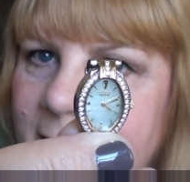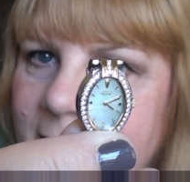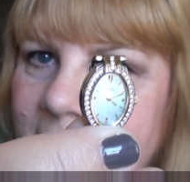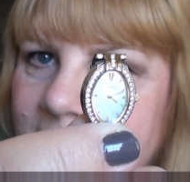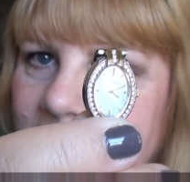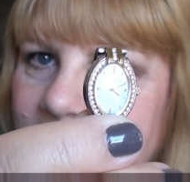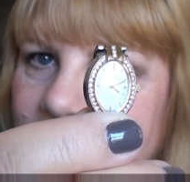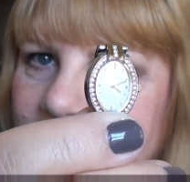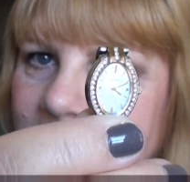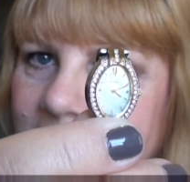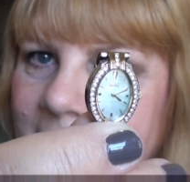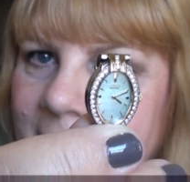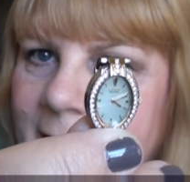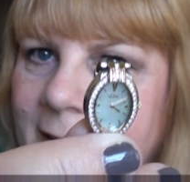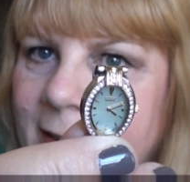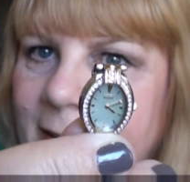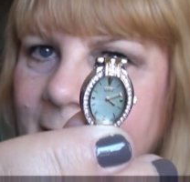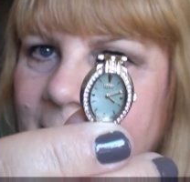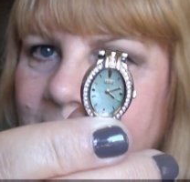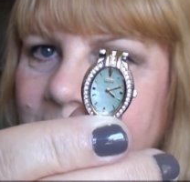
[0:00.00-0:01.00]
I can't
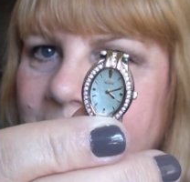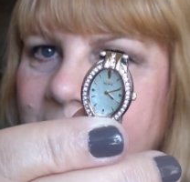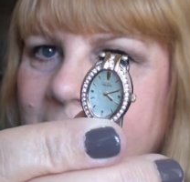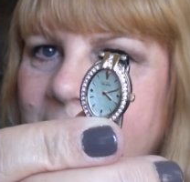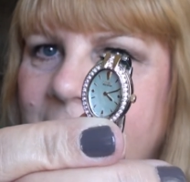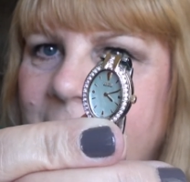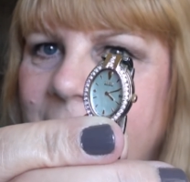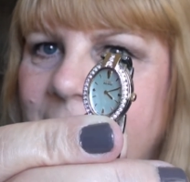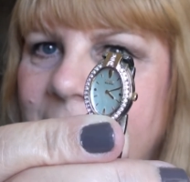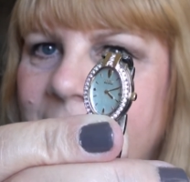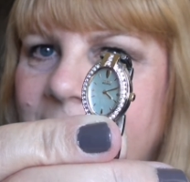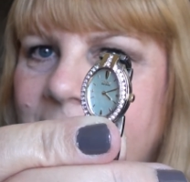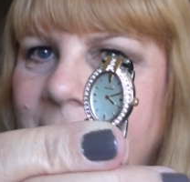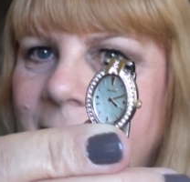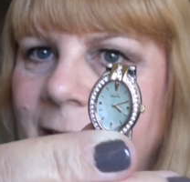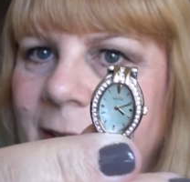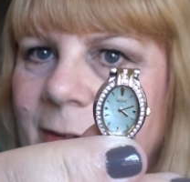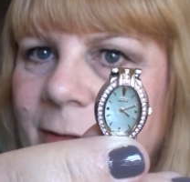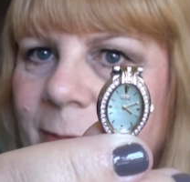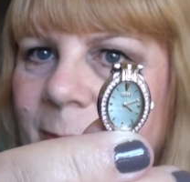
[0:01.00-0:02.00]
tell, I'm not close
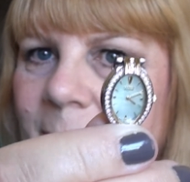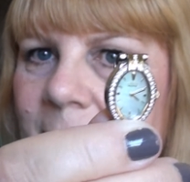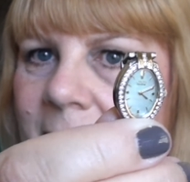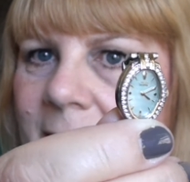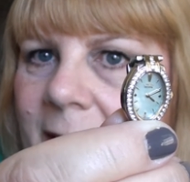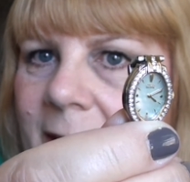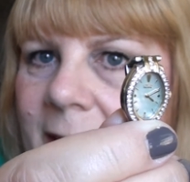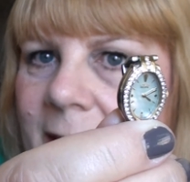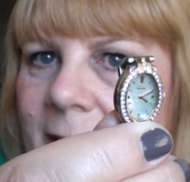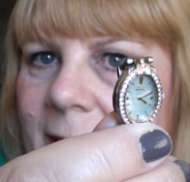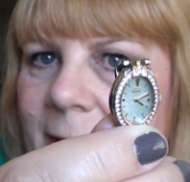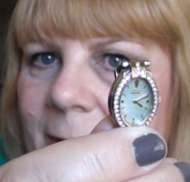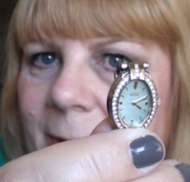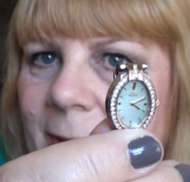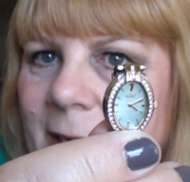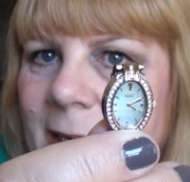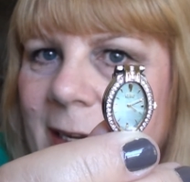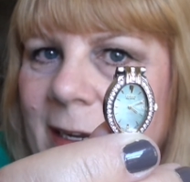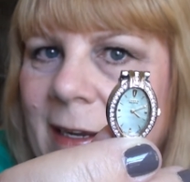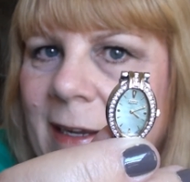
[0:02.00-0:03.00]
enough, but
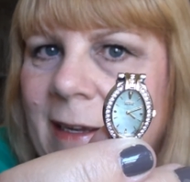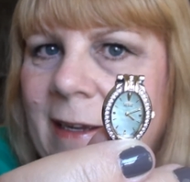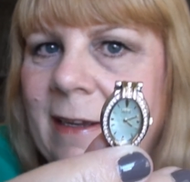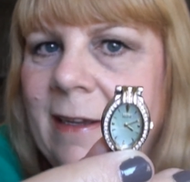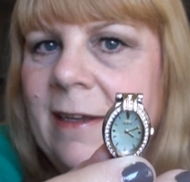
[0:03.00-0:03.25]
anyway.